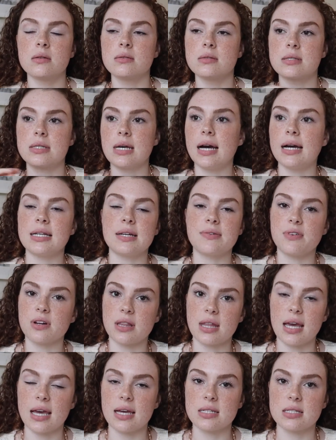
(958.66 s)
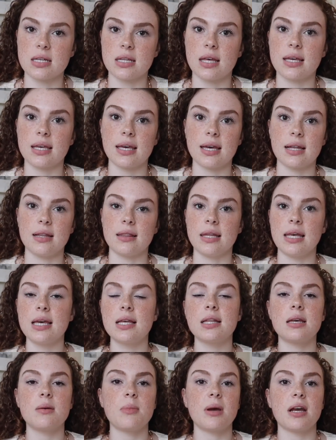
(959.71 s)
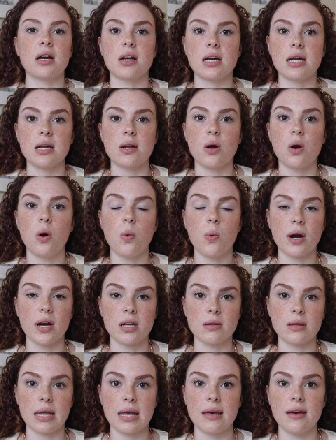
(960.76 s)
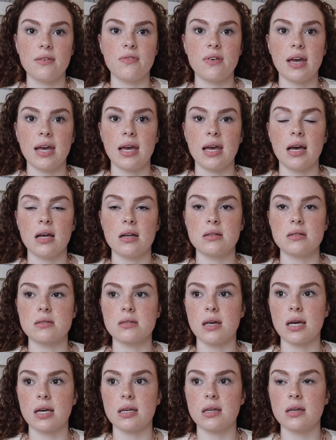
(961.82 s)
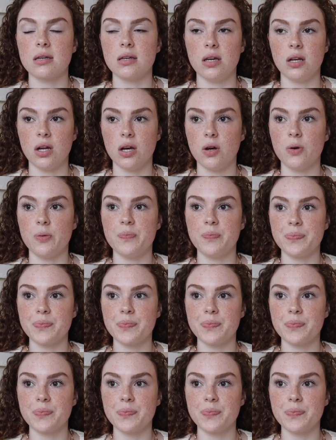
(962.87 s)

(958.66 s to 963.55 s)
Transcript: signed everything to like get legally married where you live and like, you know,